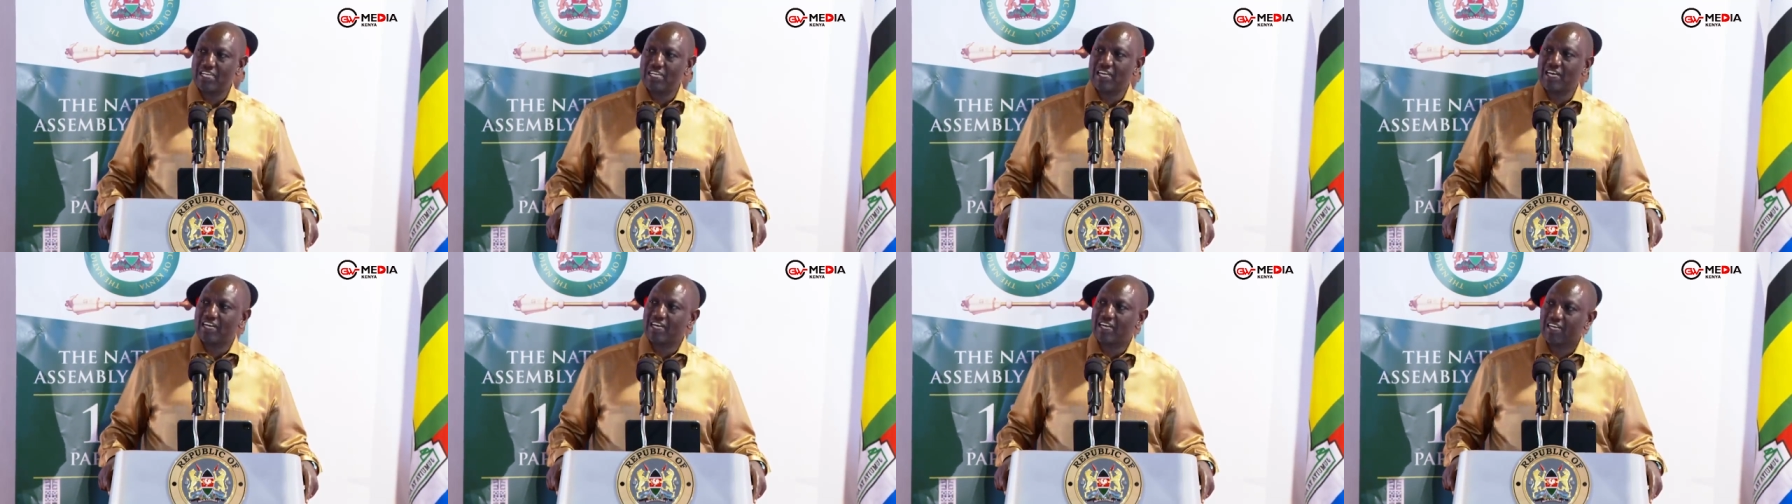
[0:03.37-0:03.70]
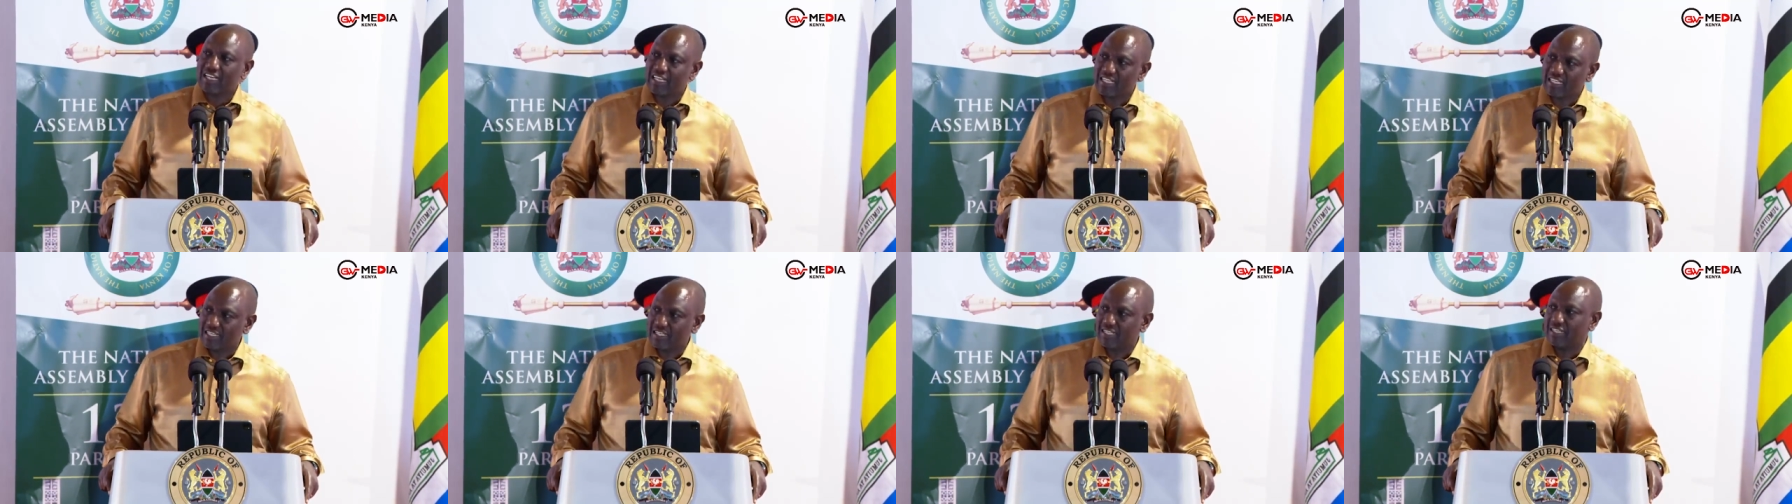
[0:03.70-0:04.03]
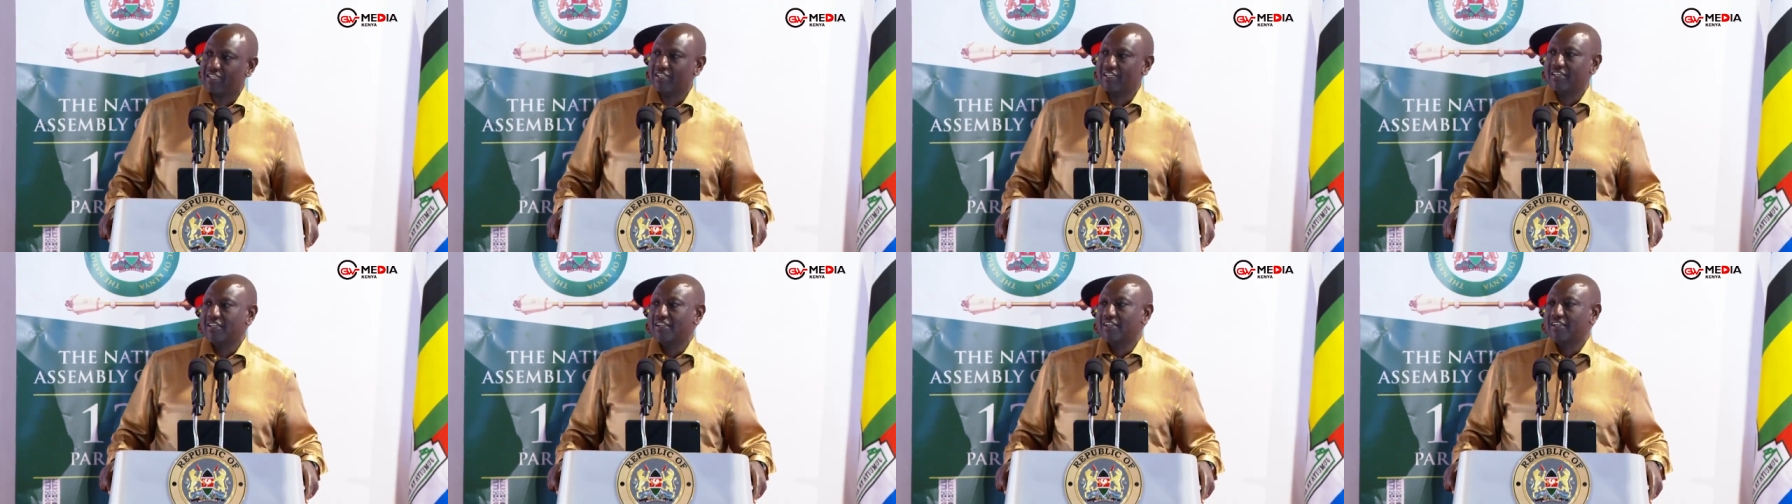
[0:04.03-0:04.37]
we agree
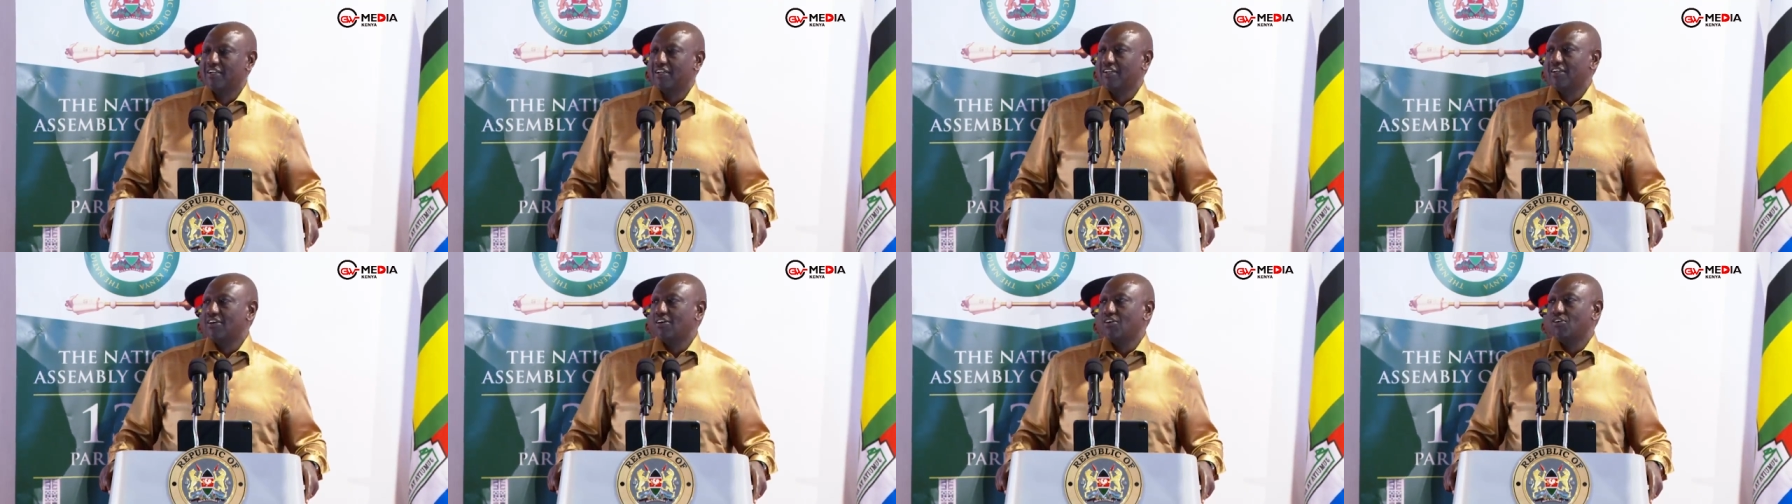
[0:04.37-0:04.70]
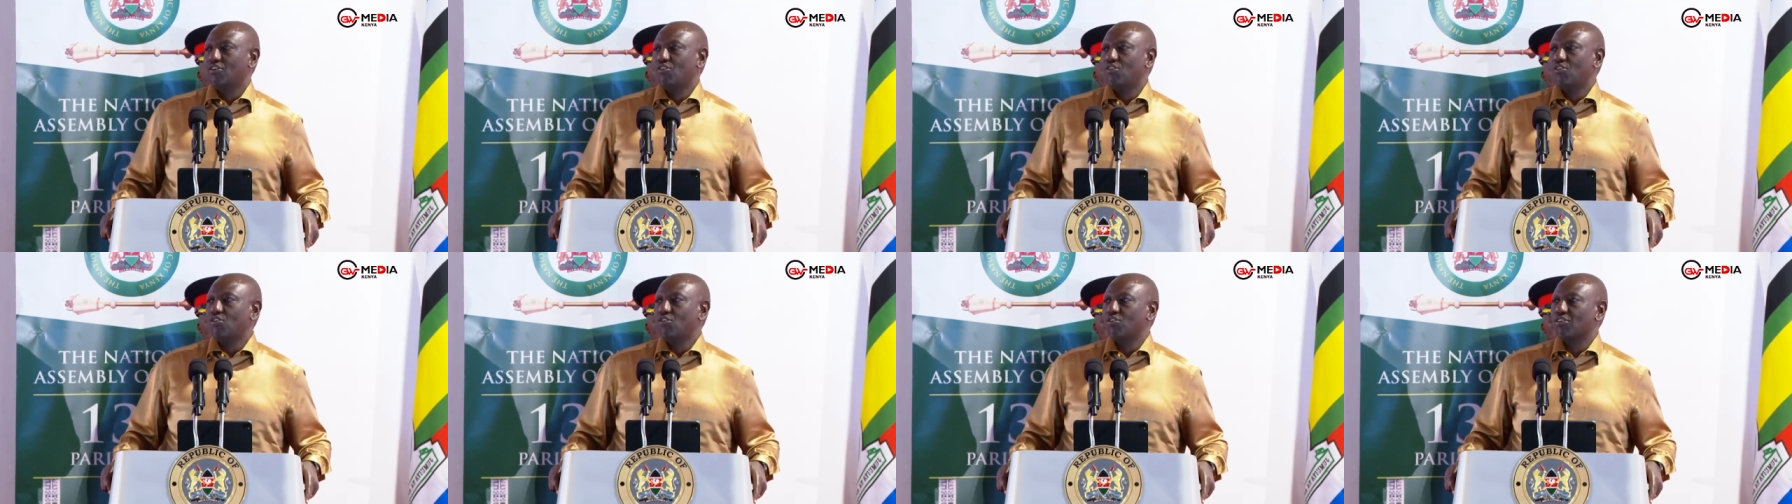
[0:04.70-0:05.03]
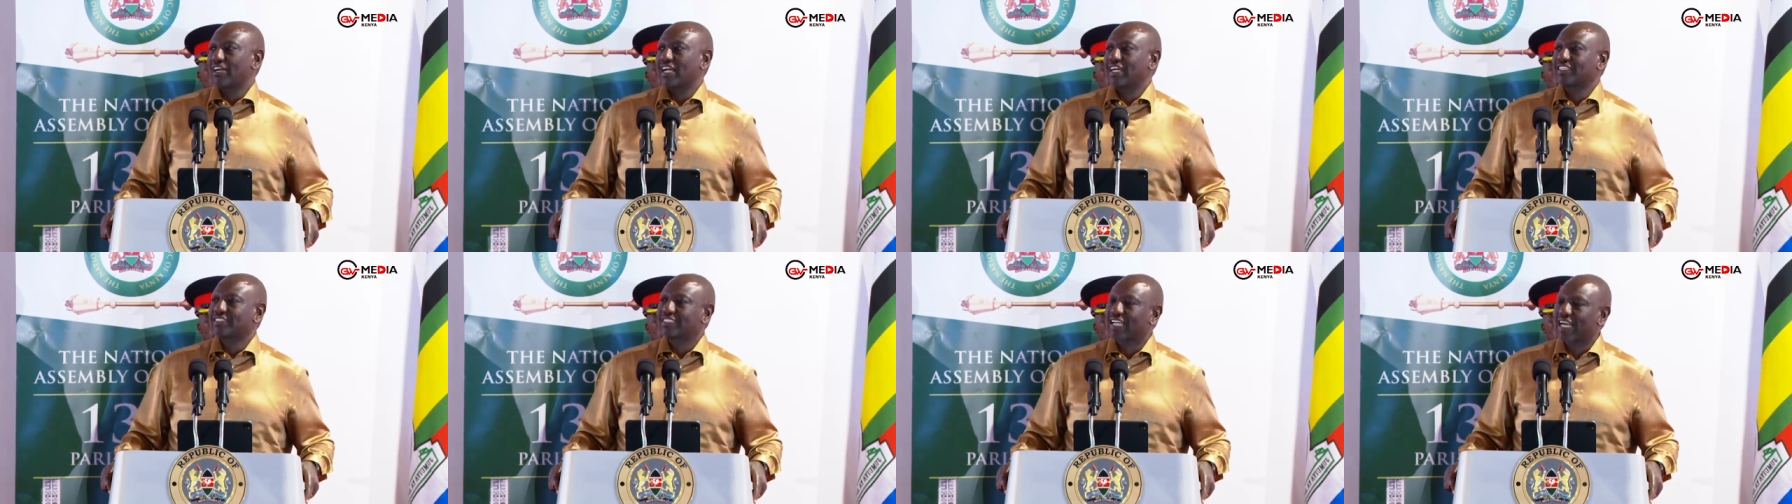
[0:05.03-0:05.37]

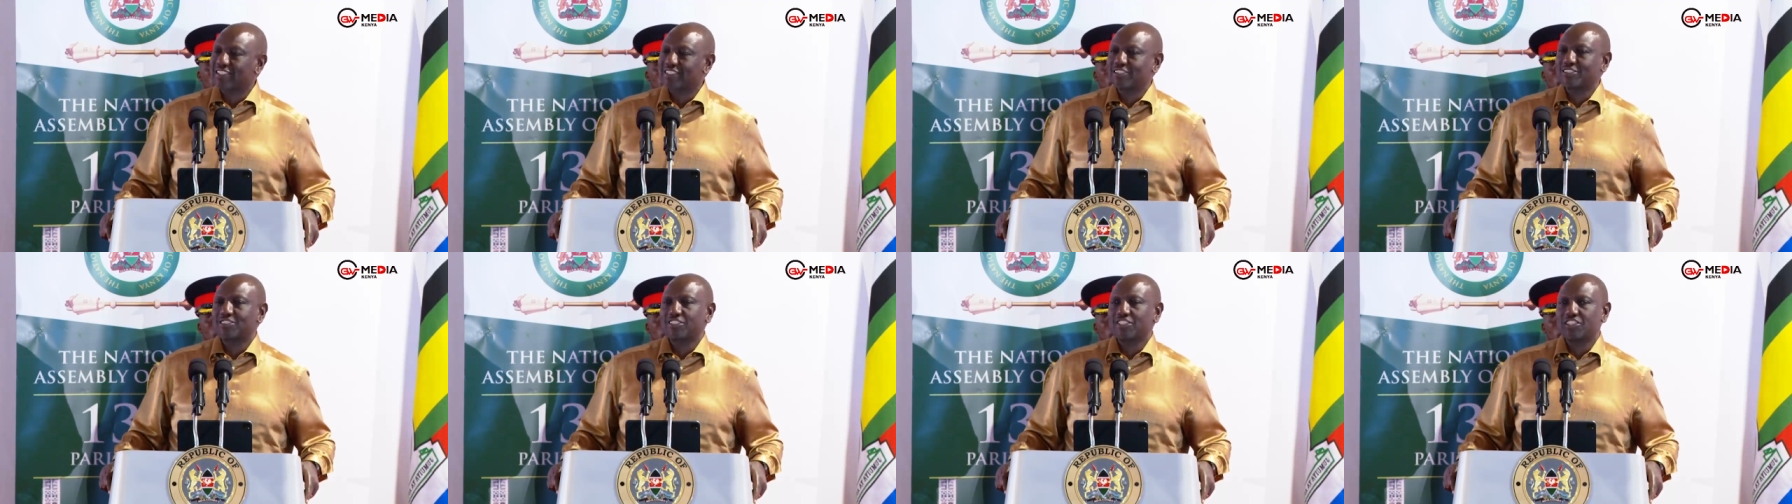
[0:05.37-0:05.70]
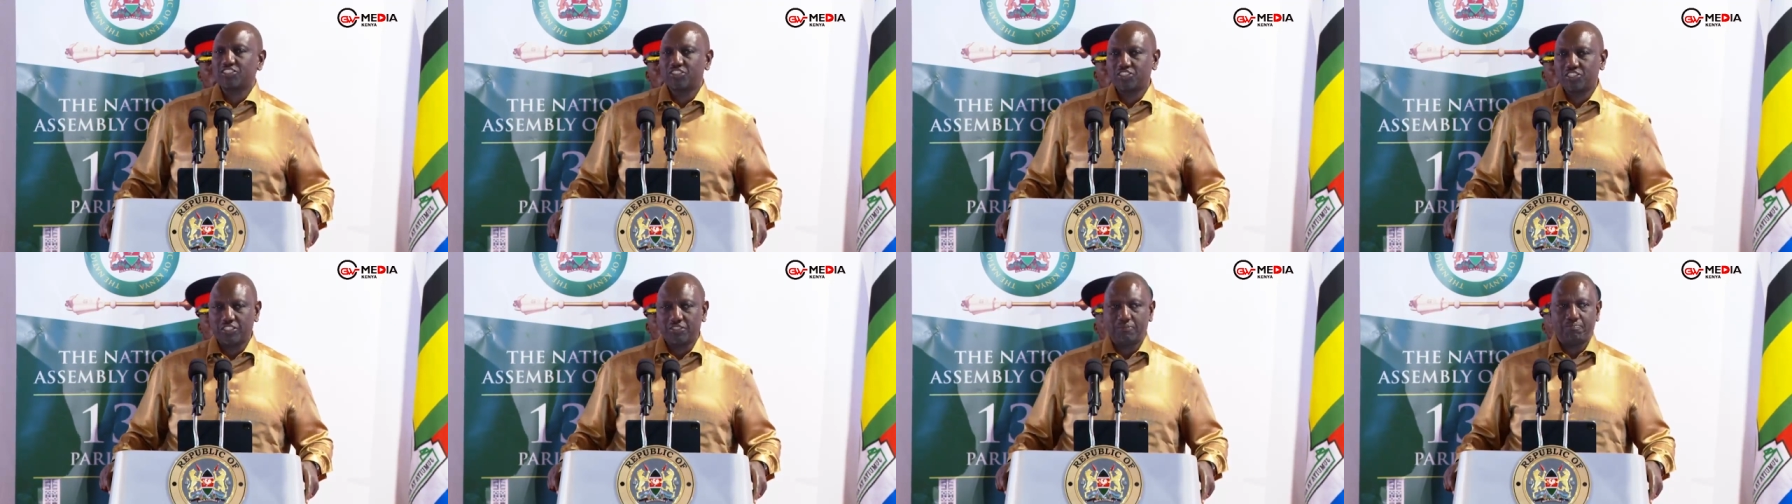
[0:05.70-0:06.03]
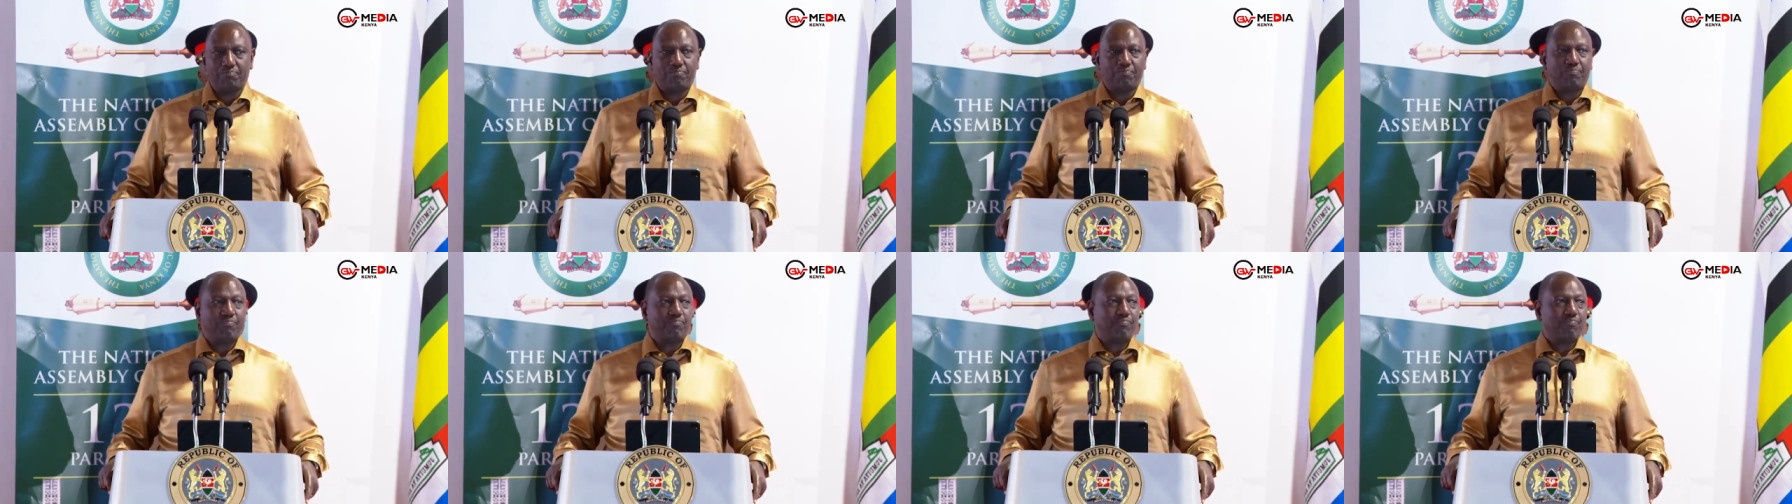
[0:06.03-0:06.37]
on a tax regime,